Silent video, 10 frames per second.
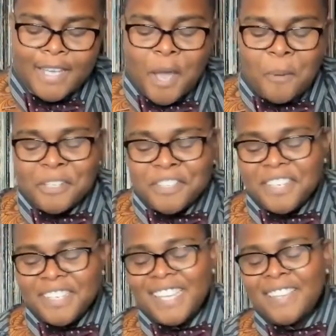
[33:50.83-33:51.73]
I wanted
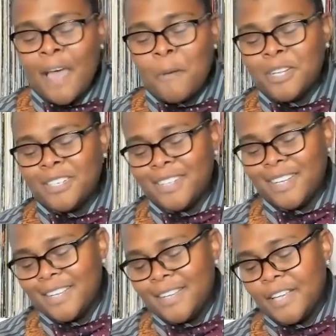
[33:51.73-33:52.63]
to sing that one
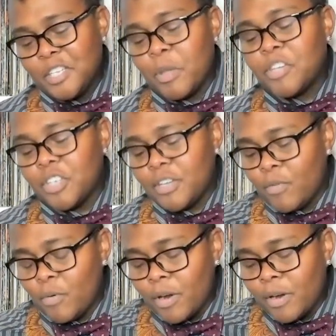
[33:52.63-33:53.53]
especially
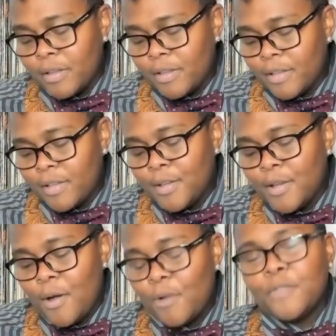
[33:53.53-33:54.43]
for
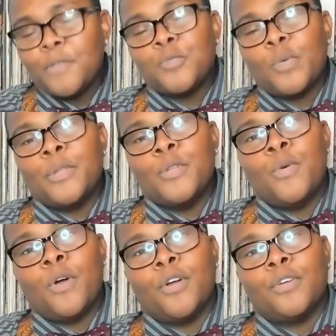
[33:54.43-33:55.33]
all of those women
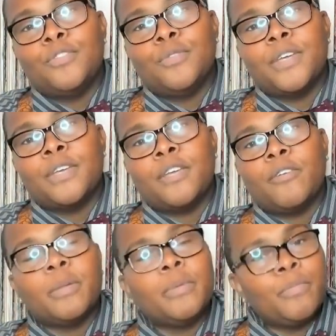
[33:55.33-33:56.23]
who are doing
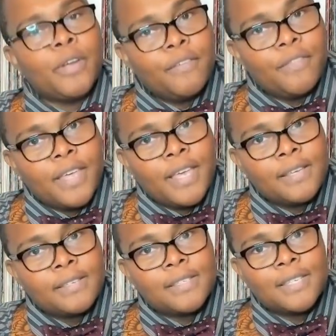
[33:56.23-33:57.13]
incredibly brave
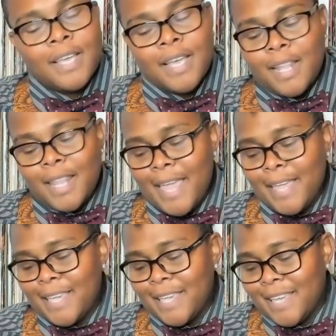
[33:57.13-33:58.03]
things,
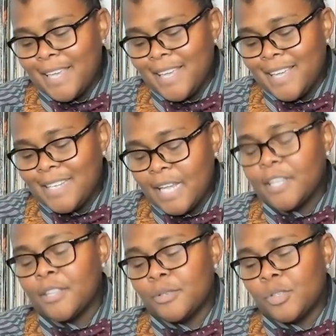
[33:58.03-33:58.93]
like
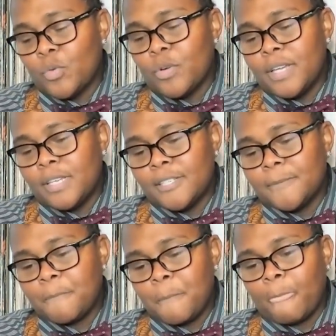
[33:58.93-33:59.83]
telling their stories
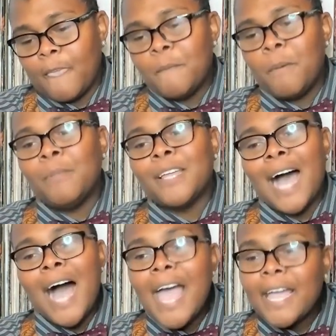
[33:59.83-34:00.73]
in the public
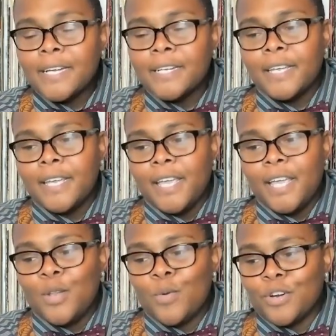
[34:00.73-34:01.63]
eye
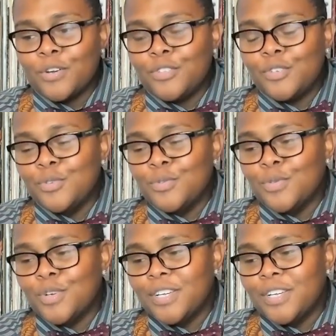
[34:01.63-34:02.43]
in order to